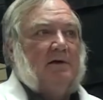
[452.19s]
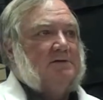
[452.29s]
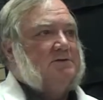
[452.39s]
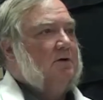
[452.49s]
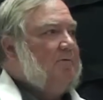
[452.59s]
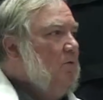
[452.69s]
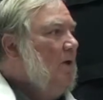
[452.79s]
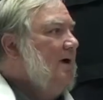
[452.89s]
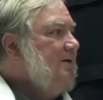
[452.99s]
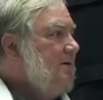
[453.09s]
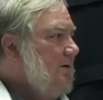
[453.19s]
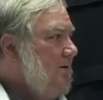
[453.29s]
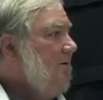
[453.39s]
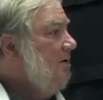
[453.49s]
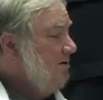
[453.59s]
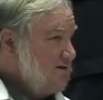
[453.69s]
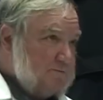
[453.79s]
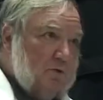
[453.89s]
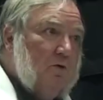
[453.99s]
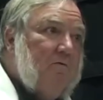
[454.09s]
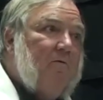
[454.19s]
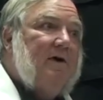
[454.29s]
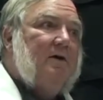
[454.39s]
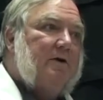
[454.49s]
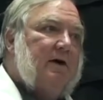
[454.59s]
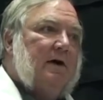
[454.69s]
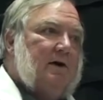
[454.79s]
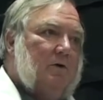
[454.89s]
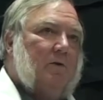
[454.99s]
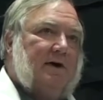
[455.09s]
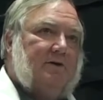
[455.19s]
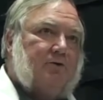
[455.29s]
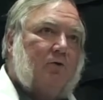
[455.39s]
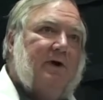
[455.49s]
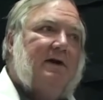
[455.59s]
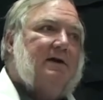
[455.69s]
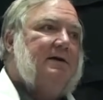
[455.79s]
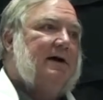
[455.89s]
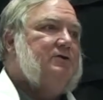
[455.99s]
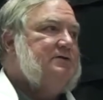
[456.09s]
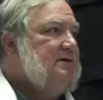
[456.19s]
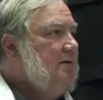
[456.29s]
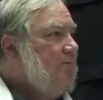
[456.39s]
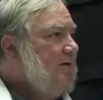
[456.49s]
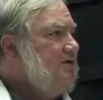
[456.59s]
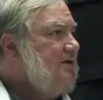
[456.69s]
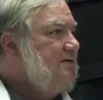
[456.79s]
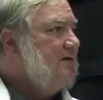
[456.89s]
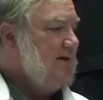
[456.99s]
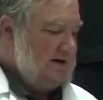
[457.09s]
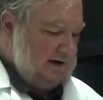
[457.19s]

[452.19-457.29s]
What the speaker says: So if you want to spoon feeder, you want to treat a nitrogen deficiency,